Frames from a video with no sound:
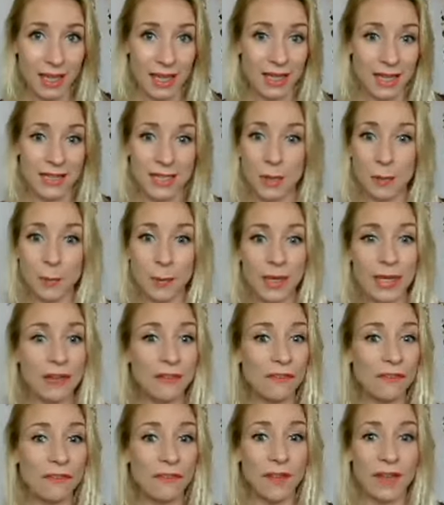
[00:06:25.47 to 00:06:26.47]
and to be
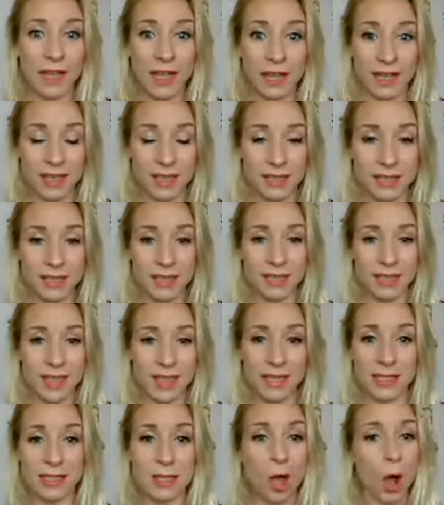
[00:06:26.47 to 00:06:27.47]
fierce
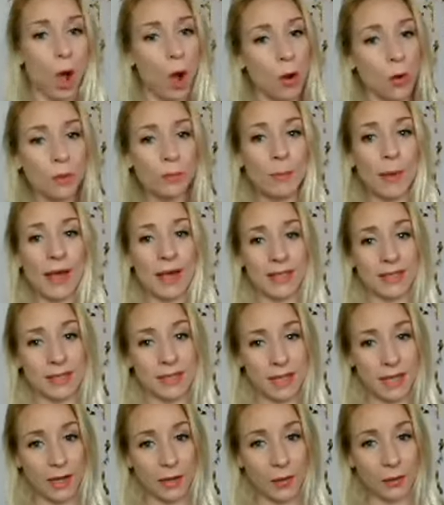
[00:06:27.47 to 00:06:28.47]
and to own
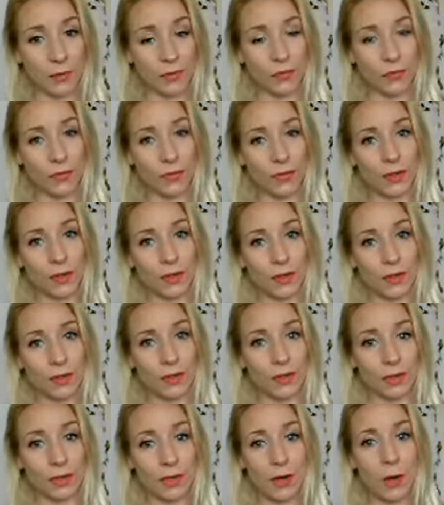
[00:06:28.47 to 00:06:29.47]
myself,
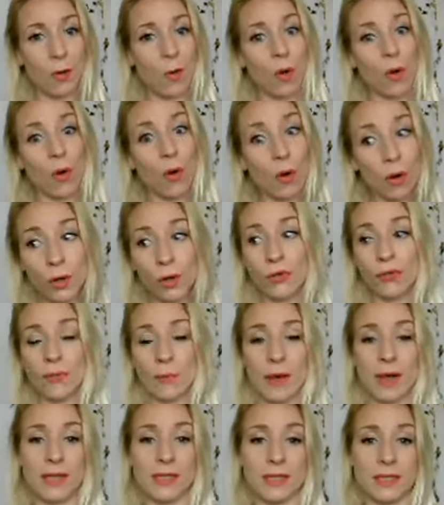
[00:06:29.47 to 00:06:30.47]
you know, all of
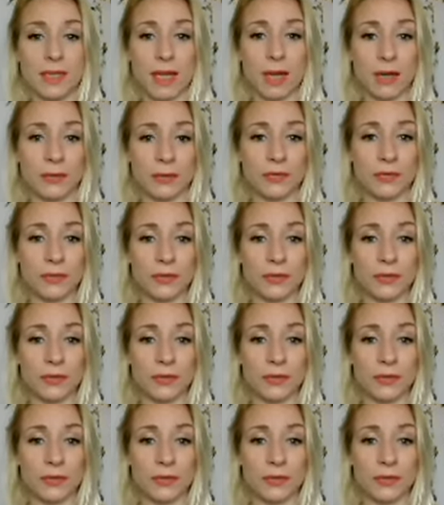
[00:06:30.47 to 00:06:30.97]
myself,